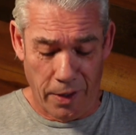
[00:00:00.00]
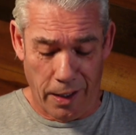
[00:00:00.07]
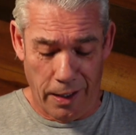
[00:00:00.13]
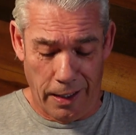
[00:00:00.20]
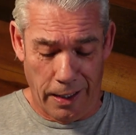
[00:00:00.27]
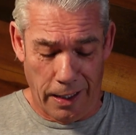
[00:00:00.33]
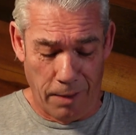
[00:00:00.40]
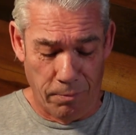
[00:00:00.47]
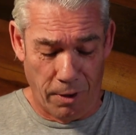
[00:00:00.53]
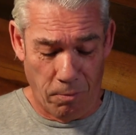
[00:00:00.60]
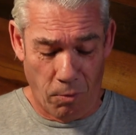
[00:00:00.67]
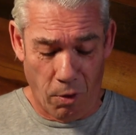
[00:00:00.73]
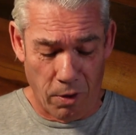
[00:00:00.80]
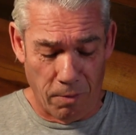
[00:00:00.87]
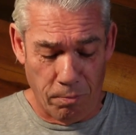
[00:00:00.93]
But
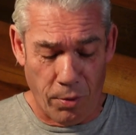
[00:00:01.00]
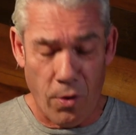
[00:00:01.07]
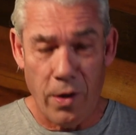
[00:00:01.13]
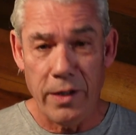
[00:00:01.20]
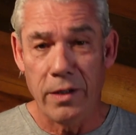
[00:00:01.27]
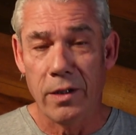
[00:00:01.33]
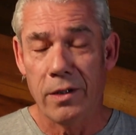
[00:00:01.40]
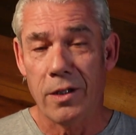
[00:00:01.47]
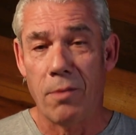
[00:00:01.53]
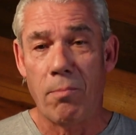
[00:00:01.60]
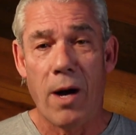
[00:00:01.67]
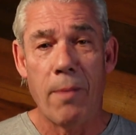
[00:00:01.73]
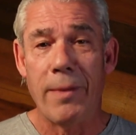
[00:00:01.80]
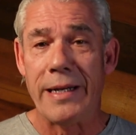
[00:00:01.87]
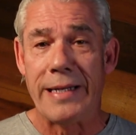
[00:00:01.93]
more important, the
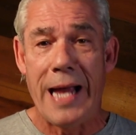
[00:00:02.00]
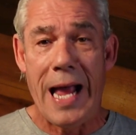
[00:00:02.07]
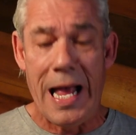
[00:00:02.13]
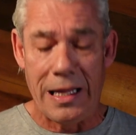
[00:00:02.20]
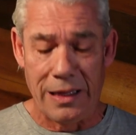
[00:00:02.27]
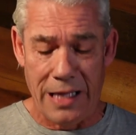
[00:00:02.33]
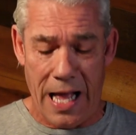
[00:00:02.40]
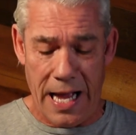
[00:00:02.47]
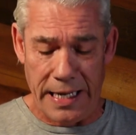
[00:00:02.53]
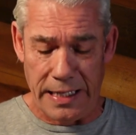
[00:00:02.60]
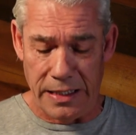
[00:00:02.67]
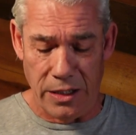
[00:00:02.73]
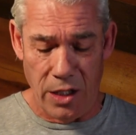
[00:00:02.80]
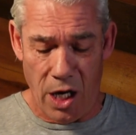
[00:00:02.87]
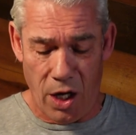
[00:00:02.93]
mom and dad
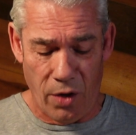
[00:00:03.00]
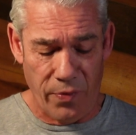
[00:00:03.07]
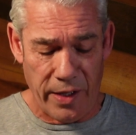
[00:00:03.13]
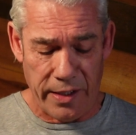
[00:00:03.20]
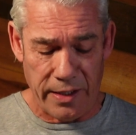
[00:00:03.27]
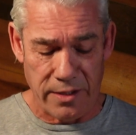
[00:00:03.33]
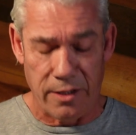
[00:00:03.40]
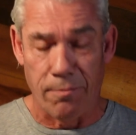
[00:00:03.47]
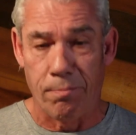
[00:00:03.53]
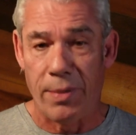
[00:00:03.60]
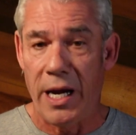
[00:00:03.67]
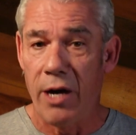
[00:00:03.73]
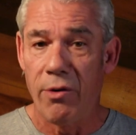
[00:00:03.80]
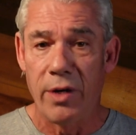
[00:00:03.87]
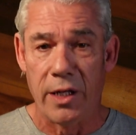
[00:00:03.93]
lion know that it's
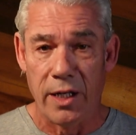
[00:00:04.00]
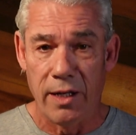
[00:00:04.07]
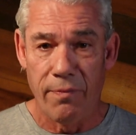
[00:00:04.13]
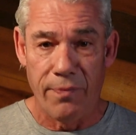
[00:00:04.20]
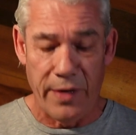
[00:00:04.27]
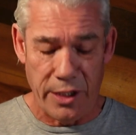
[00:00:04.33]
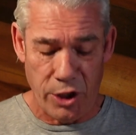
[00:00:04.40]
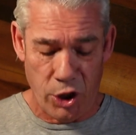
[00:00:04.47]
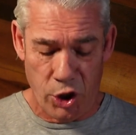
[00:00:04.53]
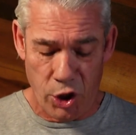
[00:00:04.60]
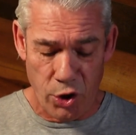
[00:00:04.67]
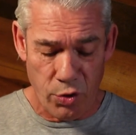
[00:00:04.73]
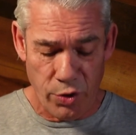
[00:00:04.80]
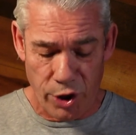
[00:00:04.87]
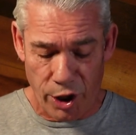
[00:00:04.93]
imperative that
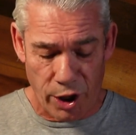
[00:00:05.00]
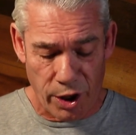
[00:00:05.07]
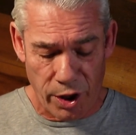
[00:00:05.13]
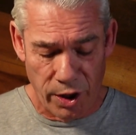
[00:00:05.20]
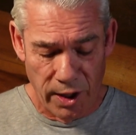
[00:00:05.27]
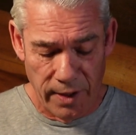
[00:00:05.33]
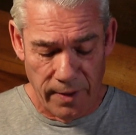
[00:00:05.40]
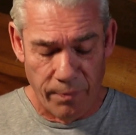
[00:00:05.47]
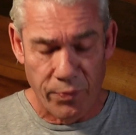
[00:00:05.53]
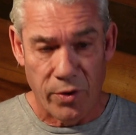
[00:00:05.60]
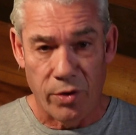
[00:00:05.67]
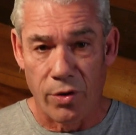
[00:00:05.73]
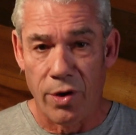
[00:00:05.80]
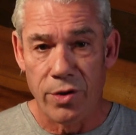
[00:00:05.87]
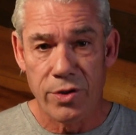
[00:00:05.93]
Junior
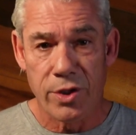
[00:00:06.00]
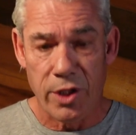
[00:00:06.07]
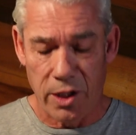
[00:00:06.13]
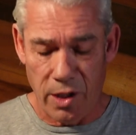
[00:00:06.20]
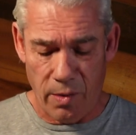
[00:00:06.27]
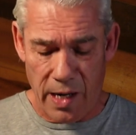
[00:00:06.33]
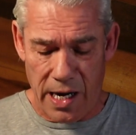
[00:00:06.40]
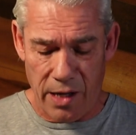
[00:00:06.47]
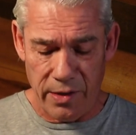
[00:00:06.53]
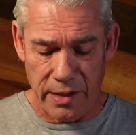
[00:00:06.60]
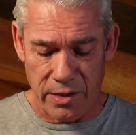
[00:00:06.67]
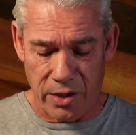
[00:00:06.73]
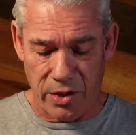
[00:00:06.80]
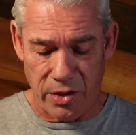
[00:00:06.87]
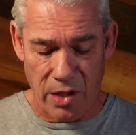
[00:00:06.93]
learns to go out and
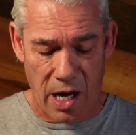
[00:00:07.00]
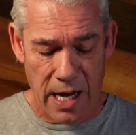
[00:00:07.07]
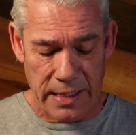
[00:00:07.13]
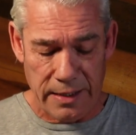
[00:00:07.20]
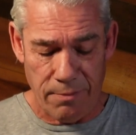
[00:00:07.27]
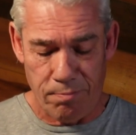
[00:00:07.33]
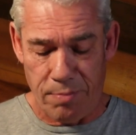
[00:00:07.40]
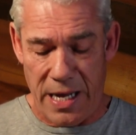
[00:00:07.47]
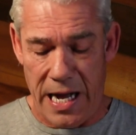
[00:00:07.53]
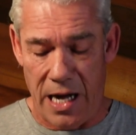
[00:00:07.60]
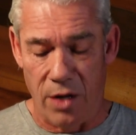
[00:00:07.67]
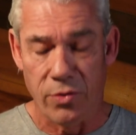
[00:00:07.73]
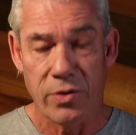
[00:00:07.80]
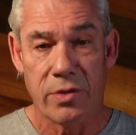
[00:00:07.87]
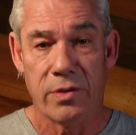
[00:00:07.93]
stalk and
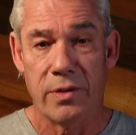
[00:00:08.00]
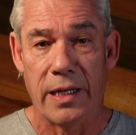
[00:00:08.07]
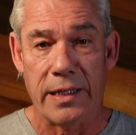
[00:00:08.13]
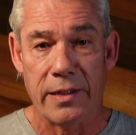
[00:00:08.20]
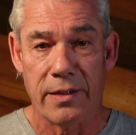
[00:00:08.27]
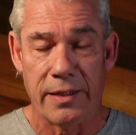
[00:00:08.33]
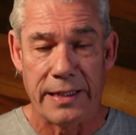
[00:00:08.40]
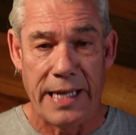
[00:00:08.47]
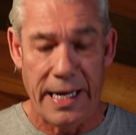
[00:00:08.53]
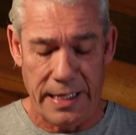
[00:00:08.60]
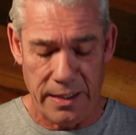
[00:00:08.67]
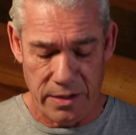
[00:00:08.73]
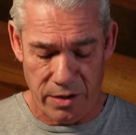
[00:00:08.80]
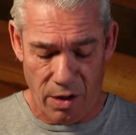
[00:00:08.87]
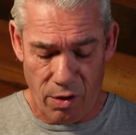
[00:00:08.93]
pounce and to get
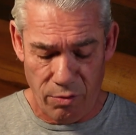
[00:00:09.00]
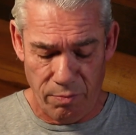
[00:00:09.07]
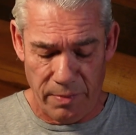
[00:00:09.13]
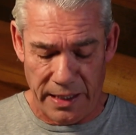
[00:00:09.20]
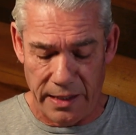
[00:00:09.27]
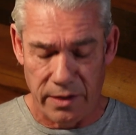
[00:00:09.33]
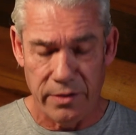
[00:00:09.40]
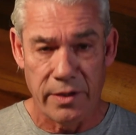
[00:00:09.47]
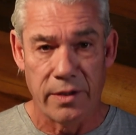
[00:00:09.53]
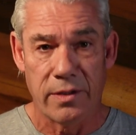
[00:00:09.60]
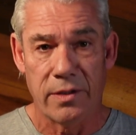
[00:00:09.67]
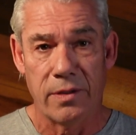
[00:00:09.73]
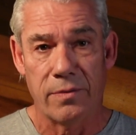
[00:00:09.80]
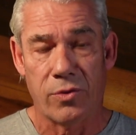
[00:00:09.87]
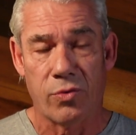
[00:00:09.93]
his own meals and
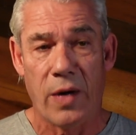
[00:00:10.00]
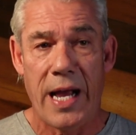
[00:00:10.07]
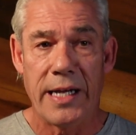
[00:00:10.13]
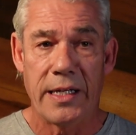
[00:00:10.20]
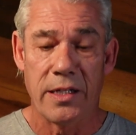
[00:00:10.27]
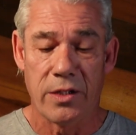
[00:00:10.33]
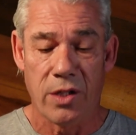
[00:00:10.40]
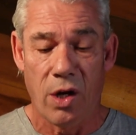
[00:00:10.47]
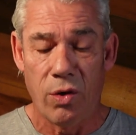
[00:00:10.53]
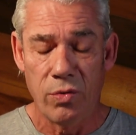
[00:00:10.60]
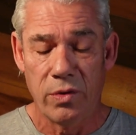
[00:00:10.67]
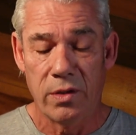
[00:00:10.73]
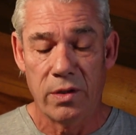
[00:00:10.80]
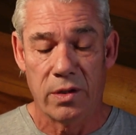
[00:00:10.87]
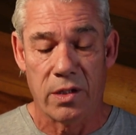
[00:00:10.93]
to drag his own
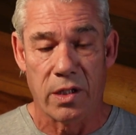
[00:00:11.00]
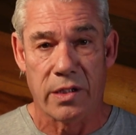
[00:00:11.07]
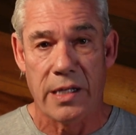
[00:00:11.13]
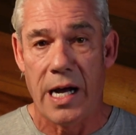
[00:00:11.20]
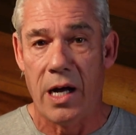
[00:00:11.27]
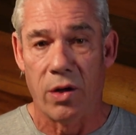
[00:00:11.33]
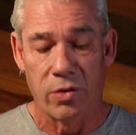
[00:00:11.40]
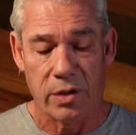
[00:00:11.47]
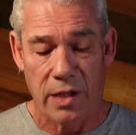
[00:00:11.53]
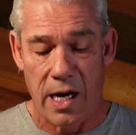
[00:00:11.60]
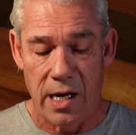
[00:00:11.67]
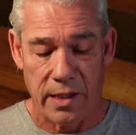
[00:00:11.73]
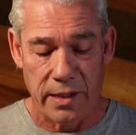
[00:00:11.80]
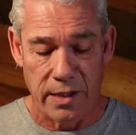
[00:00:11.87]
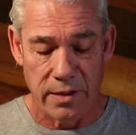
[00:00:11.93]
gazelle
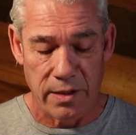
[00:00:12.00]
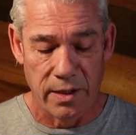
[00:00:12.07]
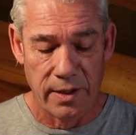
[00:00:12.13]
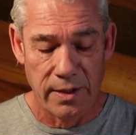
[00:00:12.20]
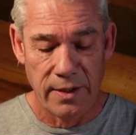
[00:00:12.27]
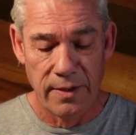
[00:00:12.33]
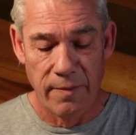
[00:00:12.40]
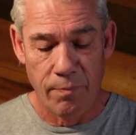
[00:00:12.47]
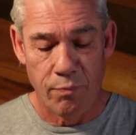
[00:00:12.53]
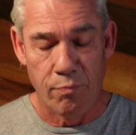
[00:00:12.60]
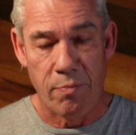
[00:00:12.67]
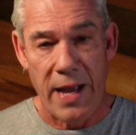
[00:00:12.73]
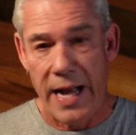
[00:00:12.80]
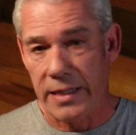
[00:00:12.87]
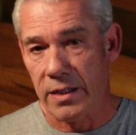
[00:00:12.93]
carcass
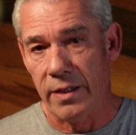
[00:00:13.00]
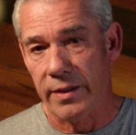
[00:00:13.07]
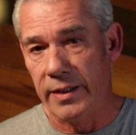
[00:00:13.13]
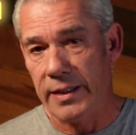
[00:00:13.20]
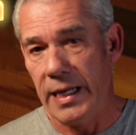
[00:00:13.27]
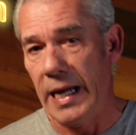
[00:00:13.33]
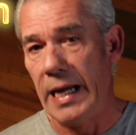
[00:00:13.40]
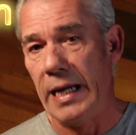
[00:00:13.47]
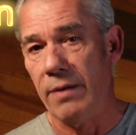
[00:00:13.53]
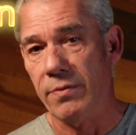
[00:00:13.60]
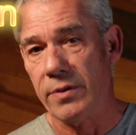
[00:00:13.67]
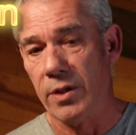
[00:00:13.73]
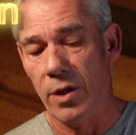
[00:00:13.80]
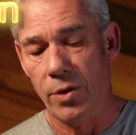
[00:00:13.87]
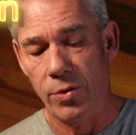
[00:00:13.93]
back to the cave.
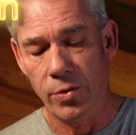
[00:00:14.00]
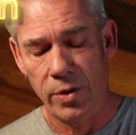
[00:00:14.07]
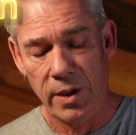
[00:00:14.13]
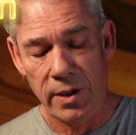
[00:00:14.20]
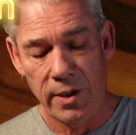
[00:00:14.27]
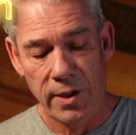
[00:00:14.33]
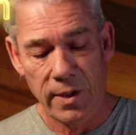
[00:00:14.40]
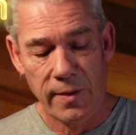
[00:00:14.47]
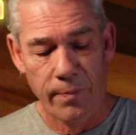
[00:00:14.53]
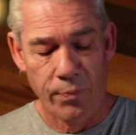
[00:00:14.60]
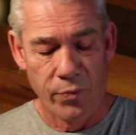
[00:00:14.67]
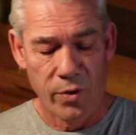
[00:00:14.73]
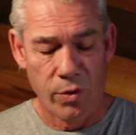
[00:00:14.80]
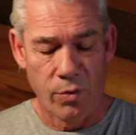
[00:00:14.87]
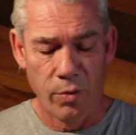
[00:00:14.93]
So
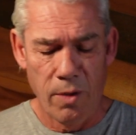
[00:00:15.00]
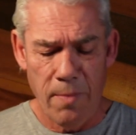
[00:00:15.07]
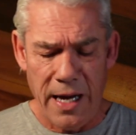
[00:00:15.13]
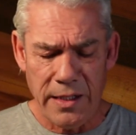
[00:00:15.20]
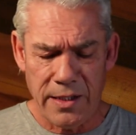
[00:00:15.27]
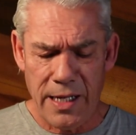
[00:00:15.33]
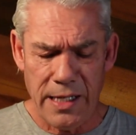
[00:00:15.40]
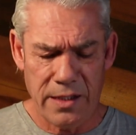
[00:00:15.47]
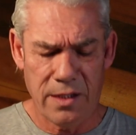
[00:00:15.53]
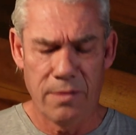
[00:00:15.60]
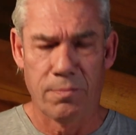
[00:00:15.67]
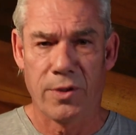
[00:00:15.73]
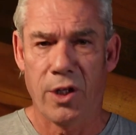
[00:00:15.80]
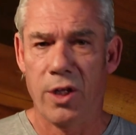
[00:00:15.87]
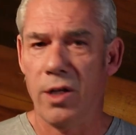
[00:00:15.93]
we might take some
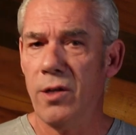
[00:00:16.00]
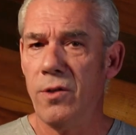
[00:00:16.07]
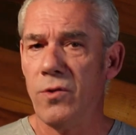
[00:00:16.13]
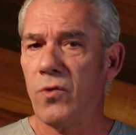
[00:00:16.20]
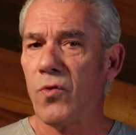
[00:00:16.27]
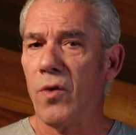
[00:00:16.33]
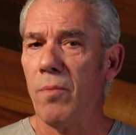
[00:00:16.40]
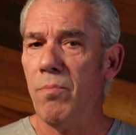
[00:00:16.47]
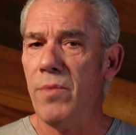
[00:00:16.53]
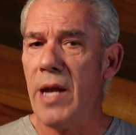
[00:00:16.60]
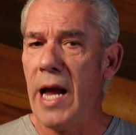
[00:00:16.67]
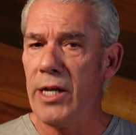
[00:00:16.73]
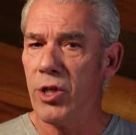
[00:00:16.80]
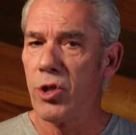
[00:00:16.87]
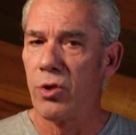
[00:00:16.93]
cues from
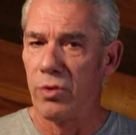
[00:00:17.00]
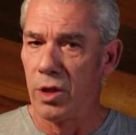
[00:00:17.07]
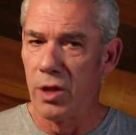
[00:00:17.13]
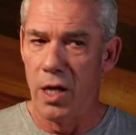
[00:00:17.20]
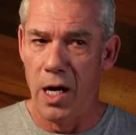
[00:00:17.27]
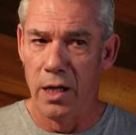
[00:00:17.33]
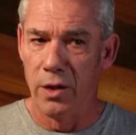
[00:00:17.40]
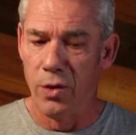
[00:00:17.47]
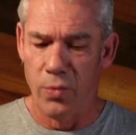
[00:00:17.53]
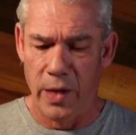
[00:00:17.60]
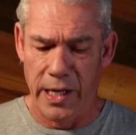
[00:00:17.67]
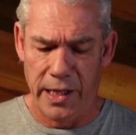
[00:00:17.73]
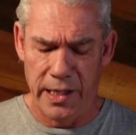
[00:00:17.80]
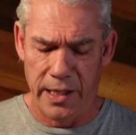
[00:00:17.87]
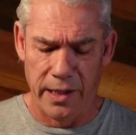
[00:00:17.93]
nature along the
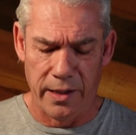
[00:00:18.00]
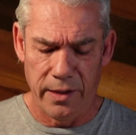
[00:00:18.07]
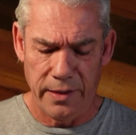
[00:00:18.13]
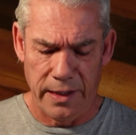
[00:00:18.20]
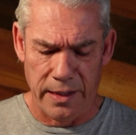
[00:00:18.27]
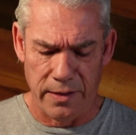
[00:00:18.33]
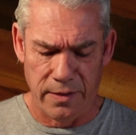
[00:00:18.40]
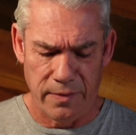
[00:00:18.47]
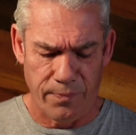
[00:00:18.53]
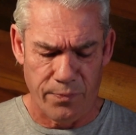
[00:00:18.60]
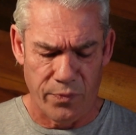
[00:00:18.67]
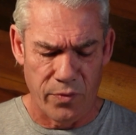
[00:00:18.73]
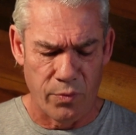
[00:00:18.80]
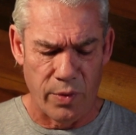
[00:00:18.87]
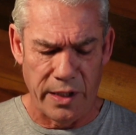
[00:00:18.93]
way here, as
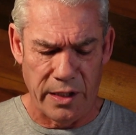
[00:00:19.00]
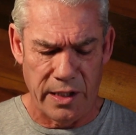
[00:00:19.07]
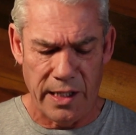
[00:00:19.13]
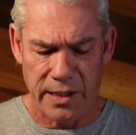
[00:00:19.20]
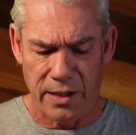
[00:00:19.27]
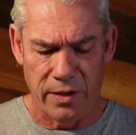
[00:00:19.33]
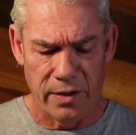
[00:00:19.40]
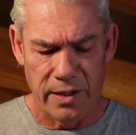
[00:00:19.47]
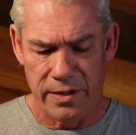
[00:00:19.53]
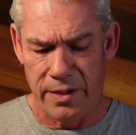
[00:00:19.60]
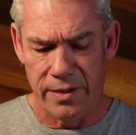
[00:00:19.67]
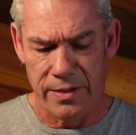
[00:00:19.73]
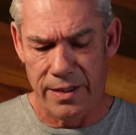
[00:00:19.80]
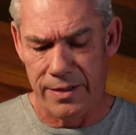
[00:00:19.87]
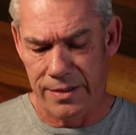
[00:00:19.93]
ridiculous
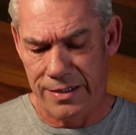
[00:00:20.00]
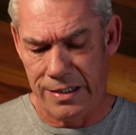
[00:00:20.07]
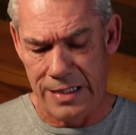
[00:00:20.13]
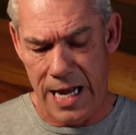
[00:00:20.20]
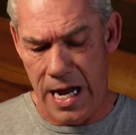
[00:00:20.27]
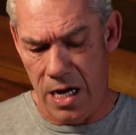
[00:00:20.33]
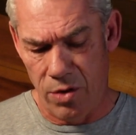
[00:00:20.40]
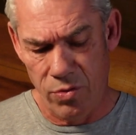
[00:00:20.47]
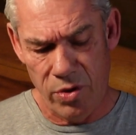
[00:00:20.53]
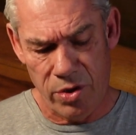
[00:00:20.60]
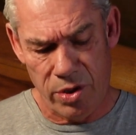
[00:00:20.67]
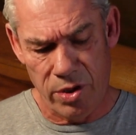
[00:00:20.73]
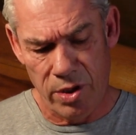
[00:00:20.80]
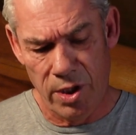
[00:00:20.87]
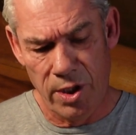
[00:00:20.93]
as it sounds.